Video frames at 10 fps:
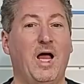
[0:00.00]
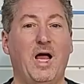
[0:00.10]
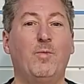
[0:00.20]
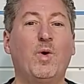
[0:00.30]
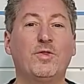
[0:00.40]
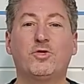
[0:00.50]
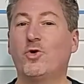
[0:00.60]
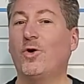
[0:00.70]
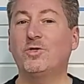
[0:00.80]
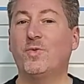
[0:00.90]
And while the
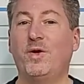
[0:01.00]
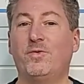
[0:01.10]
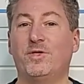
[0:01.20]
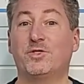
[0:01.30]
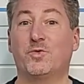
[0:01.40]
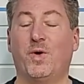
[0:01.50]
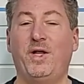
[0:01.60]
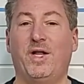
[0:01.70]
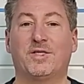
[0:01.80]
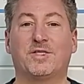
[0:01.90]
ChargerRater is great
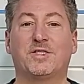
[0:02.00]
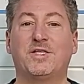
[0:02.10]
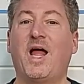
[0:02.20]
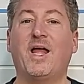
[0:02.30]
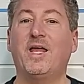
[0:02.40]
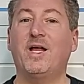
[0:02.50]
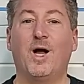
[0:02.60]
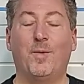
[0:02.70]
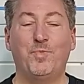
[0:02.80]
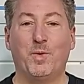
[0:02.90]
at stacking
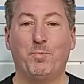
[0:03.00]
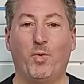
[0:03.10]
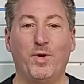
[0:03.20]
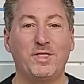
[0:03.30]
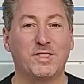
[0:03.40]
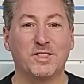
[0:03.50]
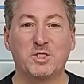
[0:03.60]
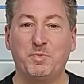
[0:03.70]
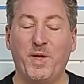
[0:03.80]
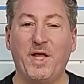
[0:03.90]
up the points and
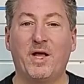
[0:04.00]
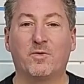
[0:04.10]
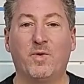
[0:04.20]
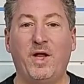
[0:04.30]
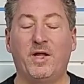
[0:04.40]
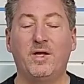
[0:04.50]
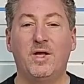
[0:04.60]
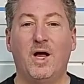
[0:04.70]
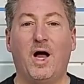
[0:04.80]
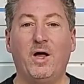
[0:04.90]
spitting out a rating,
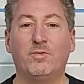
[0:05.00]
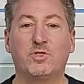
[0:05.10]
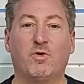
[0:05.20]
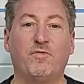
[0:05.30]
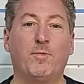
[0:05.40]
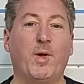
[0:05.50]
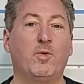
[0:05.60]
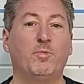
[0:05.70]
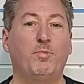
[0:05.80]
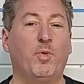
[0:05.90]
I always offer my
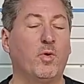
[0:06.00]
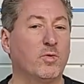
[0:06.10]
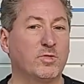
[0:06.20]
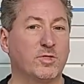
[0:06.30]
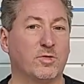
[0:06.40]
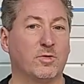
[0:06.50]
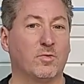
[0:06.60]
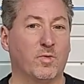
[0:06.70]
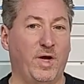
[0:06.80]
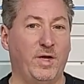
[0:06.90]
own personal
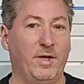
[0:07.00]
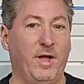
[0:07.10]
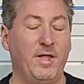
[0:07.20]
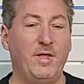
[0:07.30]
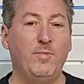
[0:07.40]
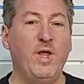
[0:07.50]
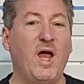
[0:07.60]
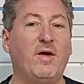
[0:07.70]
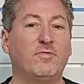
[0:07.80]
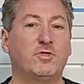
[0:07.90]
rating, and then we
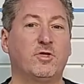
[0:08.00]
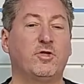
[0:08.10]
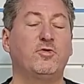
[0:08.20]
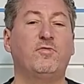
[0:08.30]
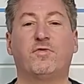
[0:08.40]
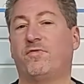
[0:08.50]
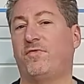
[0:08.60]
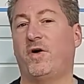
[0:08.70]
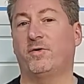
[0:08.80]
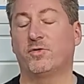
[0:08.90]
average the two for the
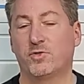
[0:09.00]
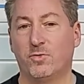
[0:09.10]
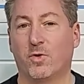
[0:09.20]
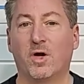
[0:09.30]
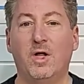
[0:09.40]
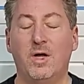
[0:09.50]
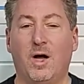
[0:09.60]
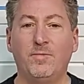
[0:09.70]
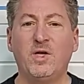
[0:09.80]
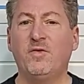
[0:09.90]
final score.
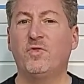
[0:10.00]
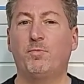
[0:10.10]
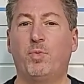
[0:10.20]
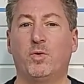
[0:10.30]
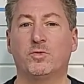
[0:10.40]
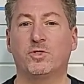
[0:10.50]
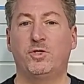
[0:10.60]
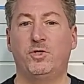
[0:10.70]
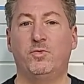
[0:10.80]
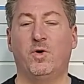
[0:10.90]
I'm going to give the
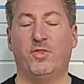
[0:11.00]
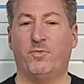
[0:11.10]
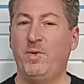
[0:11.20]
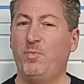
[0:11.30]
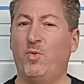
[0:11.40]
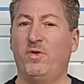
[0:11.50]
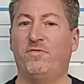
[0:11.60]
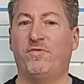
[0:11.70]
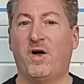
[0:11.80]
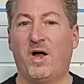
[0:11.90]
PulseQ a
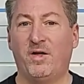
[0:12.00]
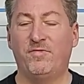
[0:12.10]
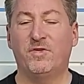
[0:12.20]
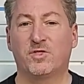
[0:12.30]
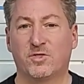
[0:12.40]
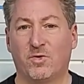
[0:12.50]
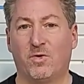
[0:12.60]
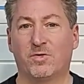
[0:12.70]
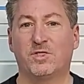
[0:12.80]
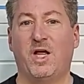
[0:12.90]
3.5
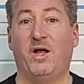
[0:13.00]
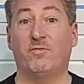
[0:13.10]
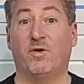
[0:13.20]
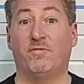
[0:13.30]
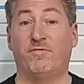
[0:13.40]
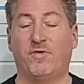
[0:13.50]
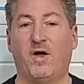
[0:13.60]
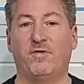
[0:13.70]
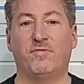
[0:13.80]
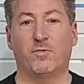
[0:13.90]
stars out of
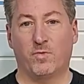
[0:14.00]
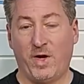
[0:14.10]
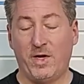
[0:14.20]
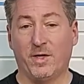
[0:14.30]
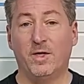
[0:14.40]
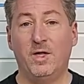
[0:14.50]
5 rating.